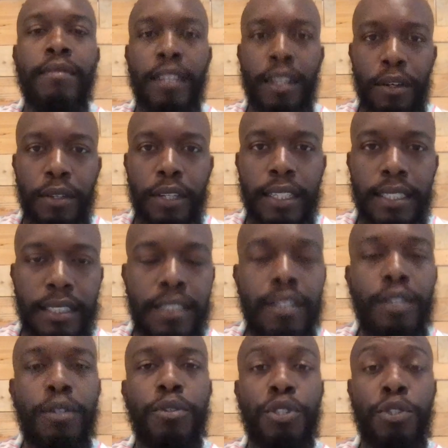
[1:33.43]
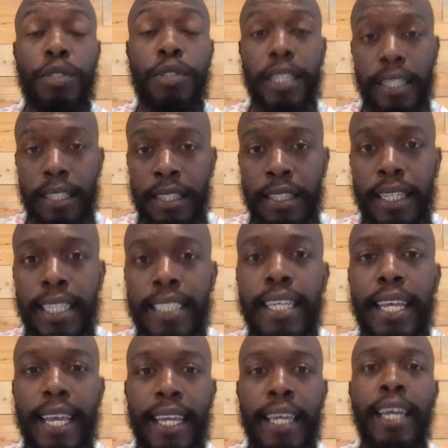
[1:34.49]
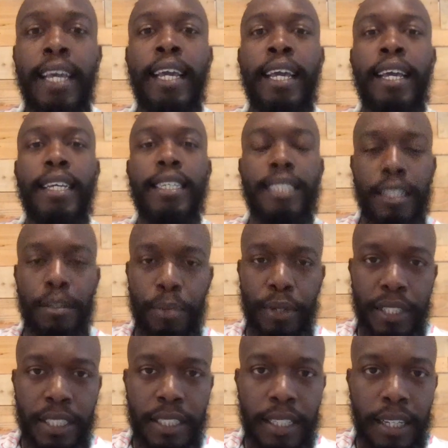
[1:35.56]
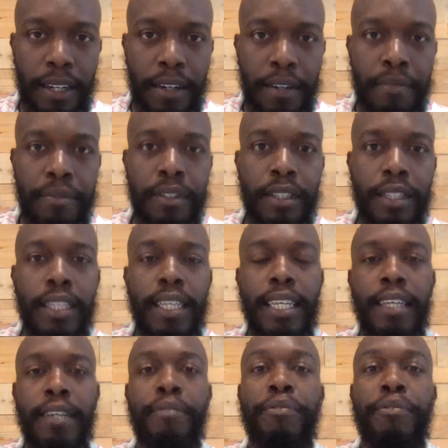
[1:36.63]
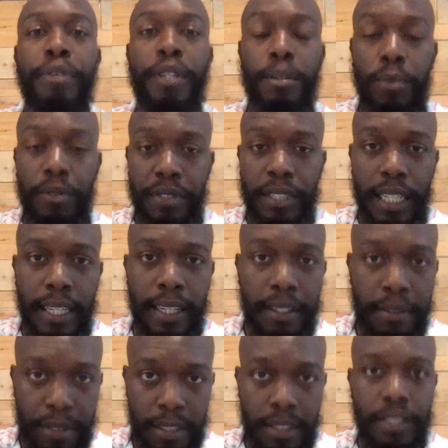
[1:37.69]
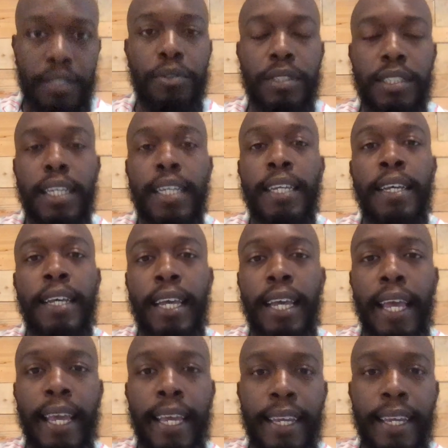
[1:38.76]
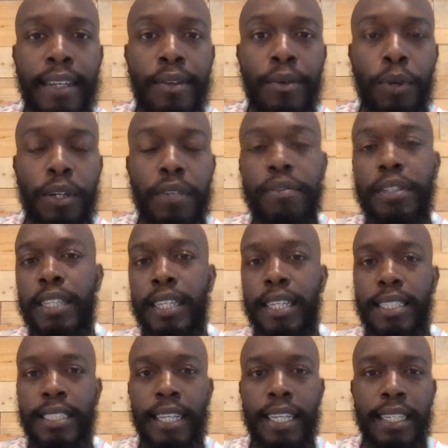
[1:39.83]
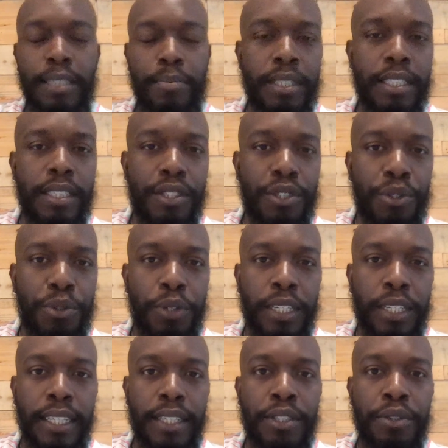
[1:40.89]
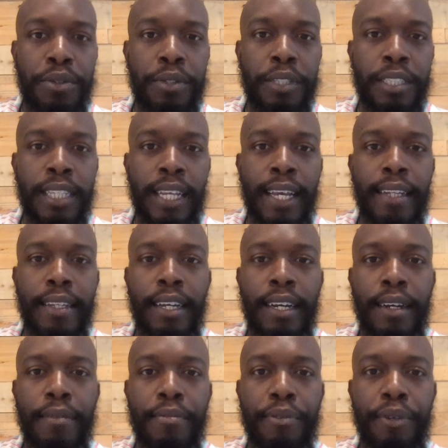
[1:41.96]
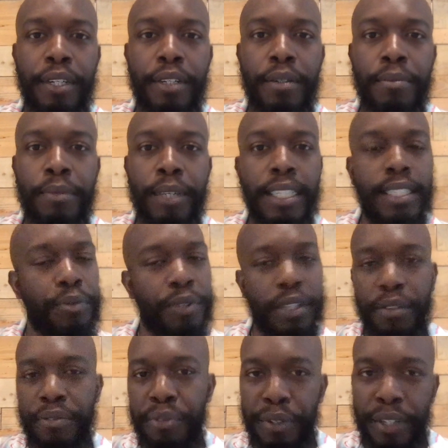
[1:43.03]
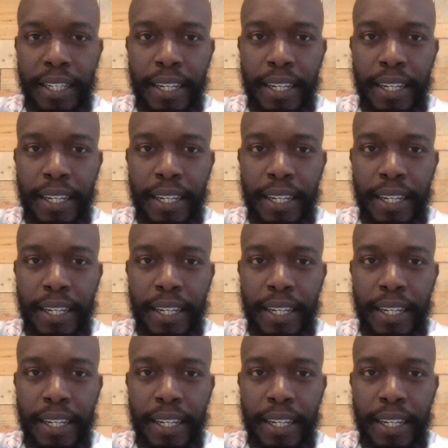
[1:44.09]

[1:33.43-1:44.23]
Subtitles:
Oh yes. So Juneteenth is a celebration of the freedom of slaves, so to say. And one of the things that gets misconstrued in history is that freedom isn't really free.